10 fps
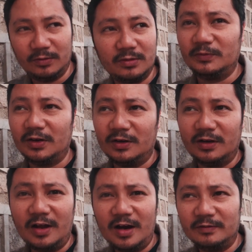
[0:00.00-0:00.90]
There are a
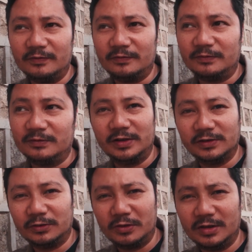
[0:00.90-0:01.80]
lot of
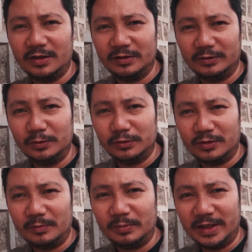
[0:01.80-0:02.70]
historical and cultural
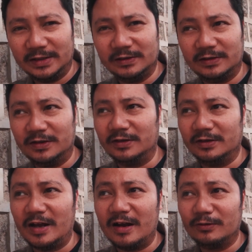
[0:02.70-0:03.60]
places here in
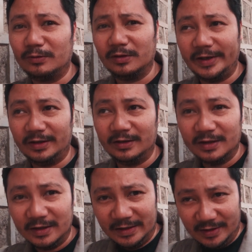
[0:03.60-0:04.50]
Hanok, like
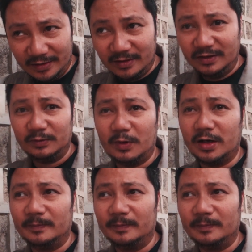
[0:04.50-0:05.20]
this one,